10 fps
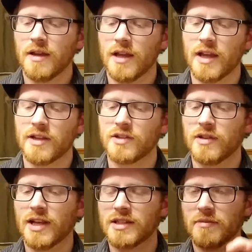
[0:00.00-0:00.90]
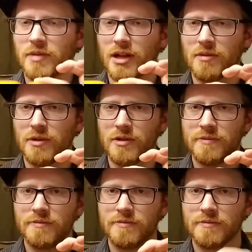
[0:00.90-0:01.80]
And so that's a
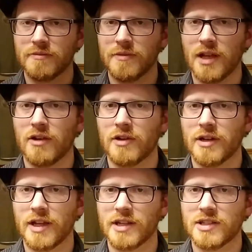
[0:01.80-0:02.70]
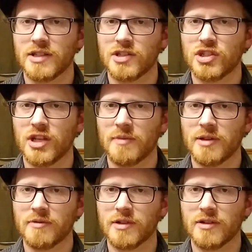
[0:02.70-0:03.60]
bubble. Now our next shape
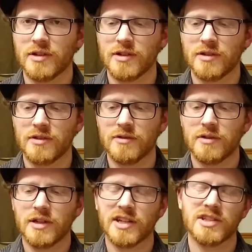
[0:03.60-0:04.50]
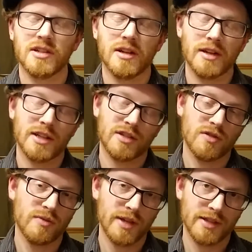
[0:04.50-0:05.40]
that we're going to do, or next
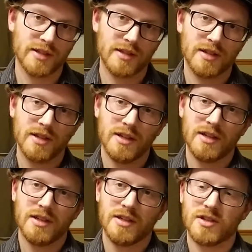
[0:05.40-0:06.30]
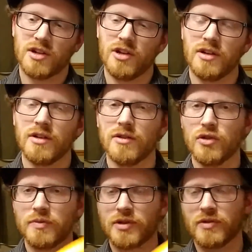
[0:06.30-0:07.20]
twist, it's called a
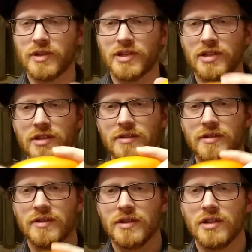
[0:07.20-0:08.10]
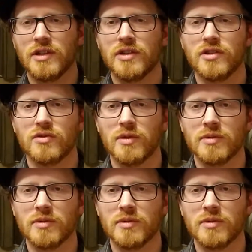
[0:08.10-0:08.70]
loop twist. So what